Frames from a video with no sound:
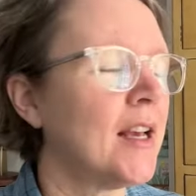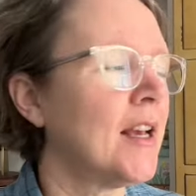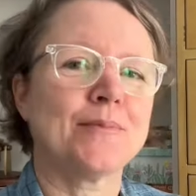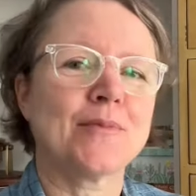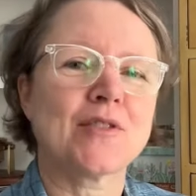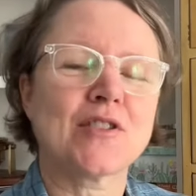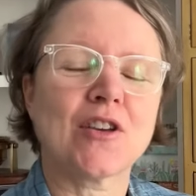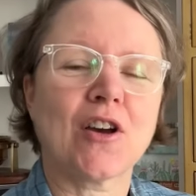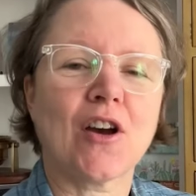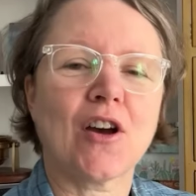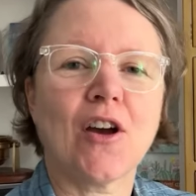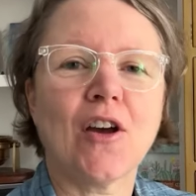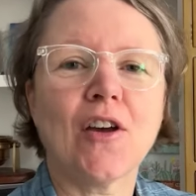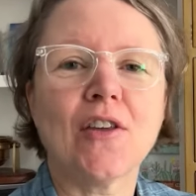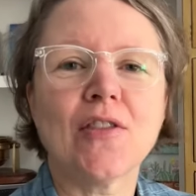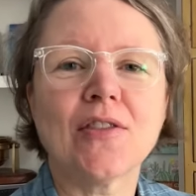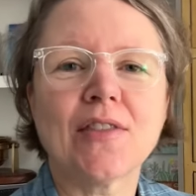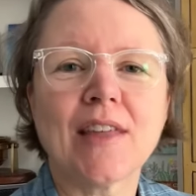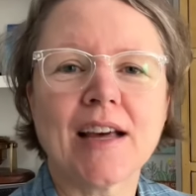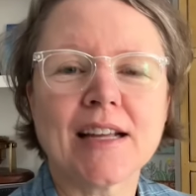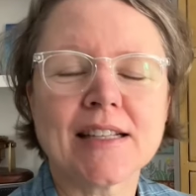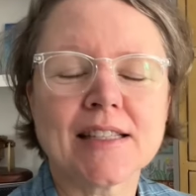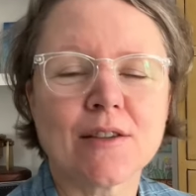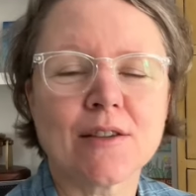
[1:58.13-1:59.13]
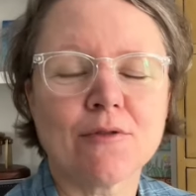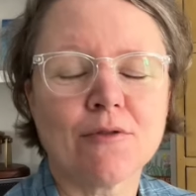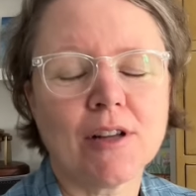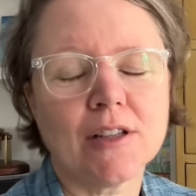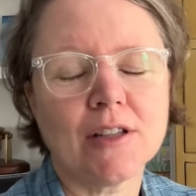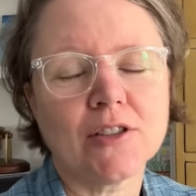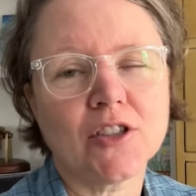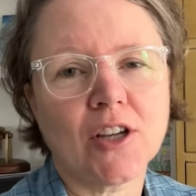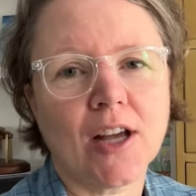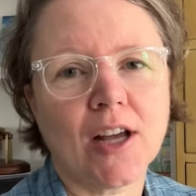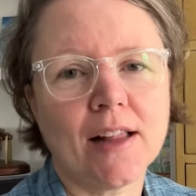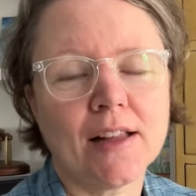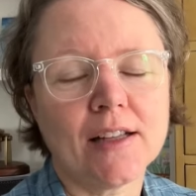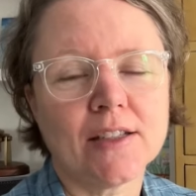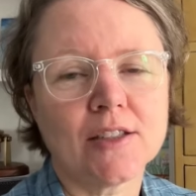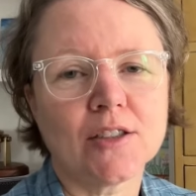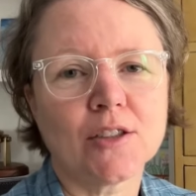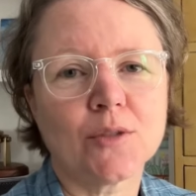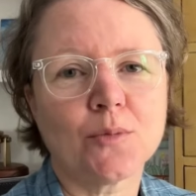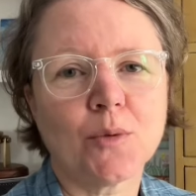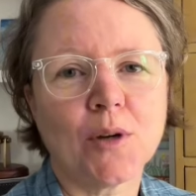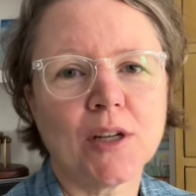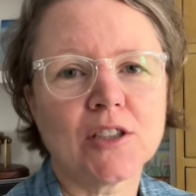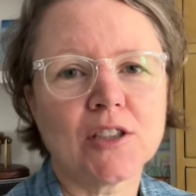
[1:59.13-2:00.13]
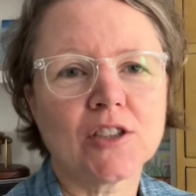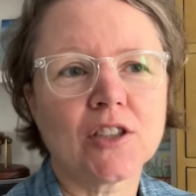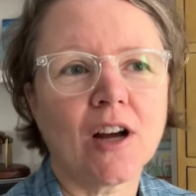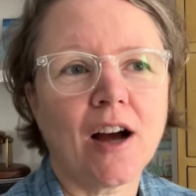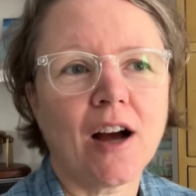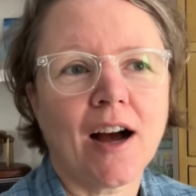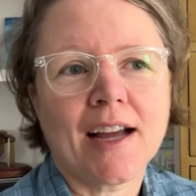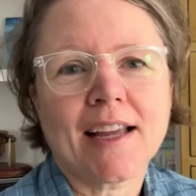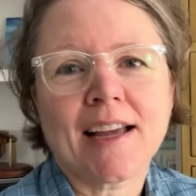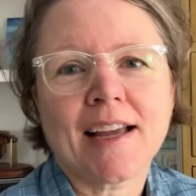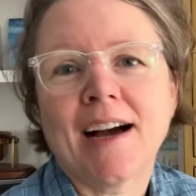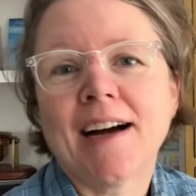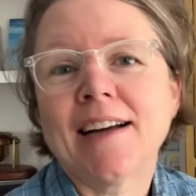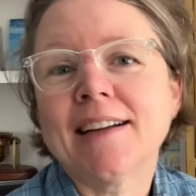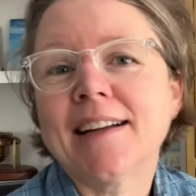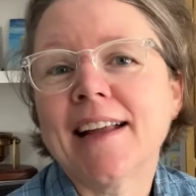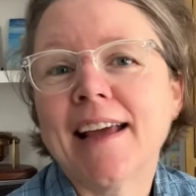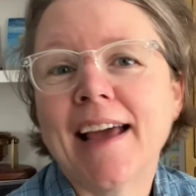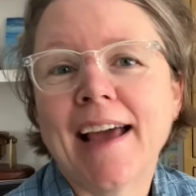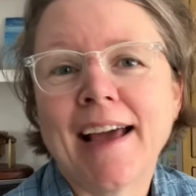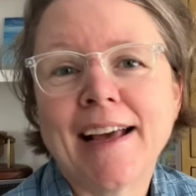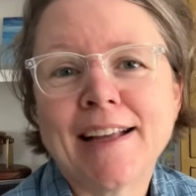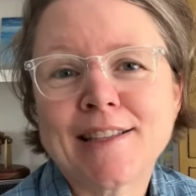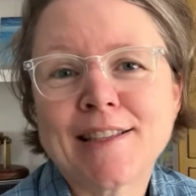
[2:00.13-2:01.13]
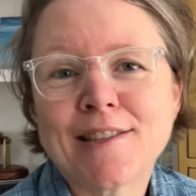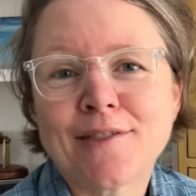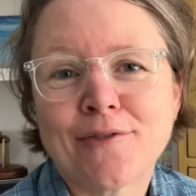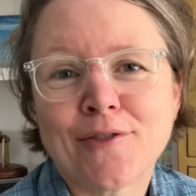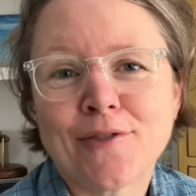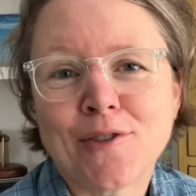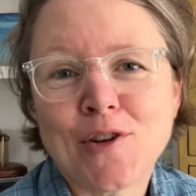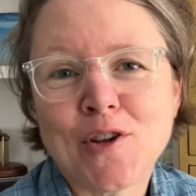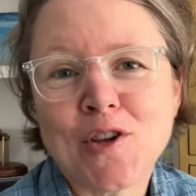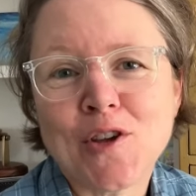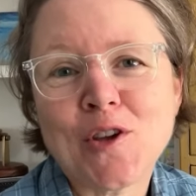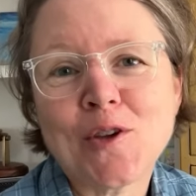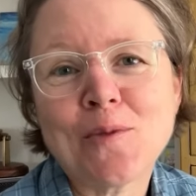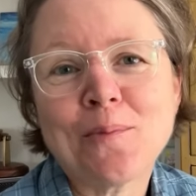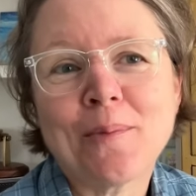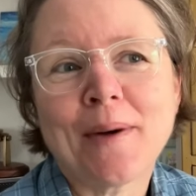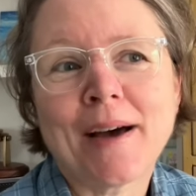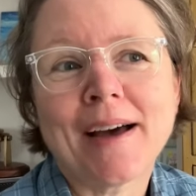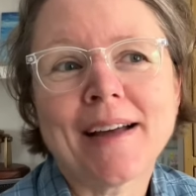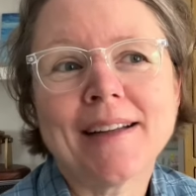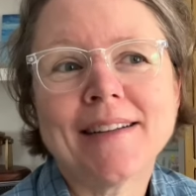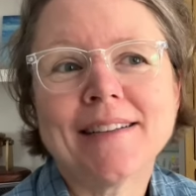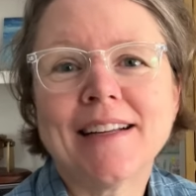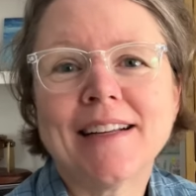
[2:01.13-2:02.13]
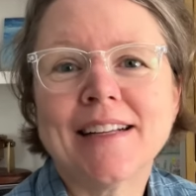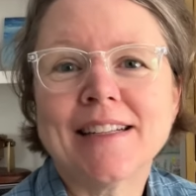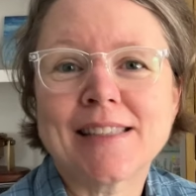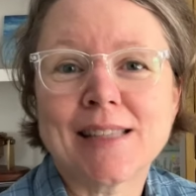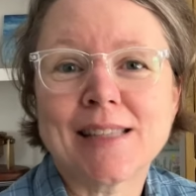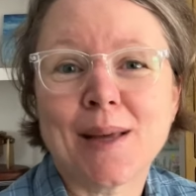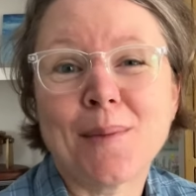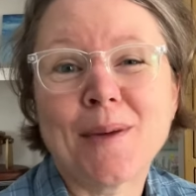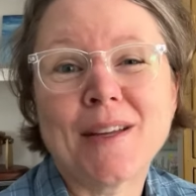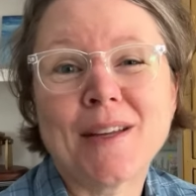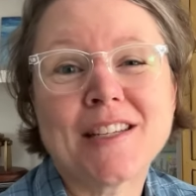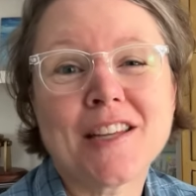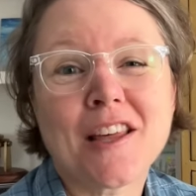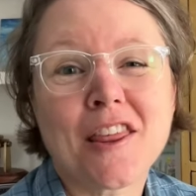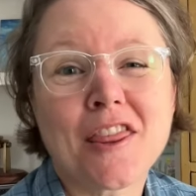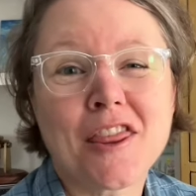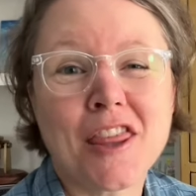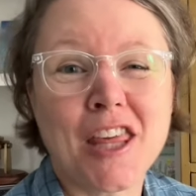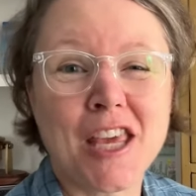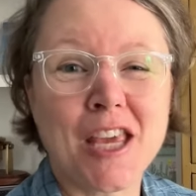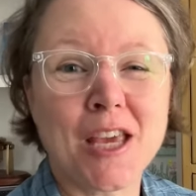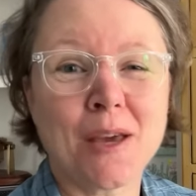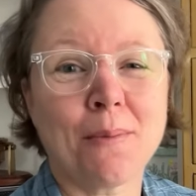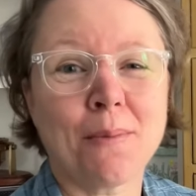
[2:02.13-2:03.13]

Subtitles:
So that's a real challenge, which I can't answer for you, but it's something to think